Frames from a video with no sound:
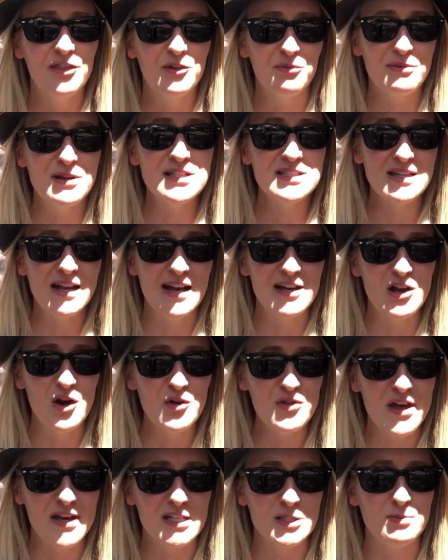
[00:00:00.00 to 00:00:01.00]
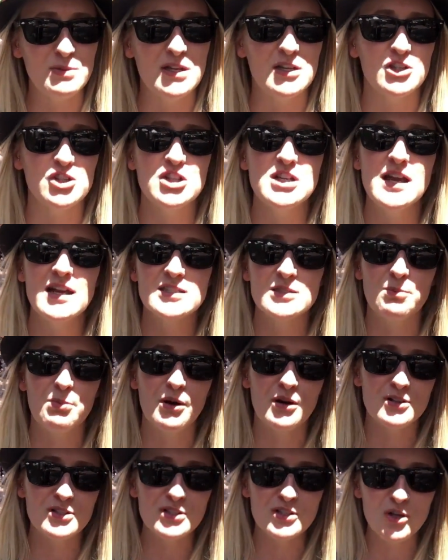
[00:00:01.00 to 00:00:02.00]
The reason I know that is because she has a
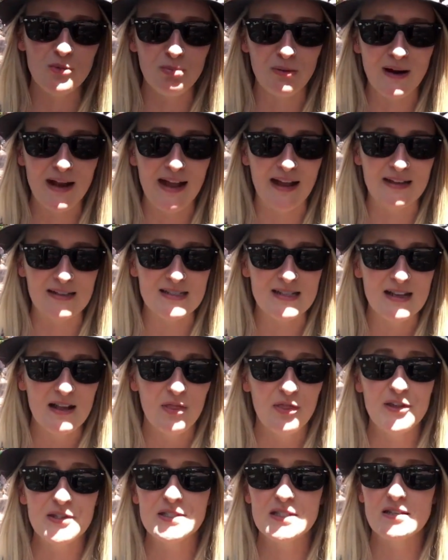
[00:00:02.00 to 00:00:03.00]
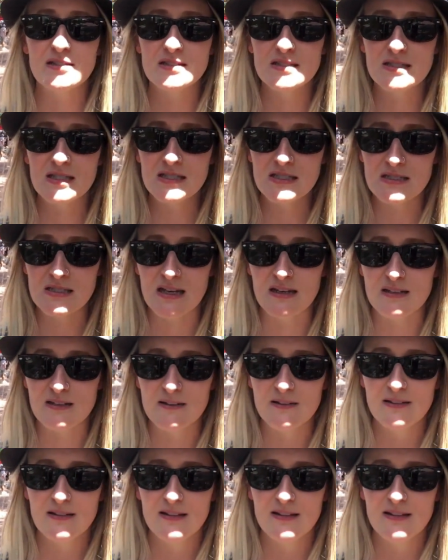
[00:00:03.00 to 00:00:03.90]
personal brand that's consistent.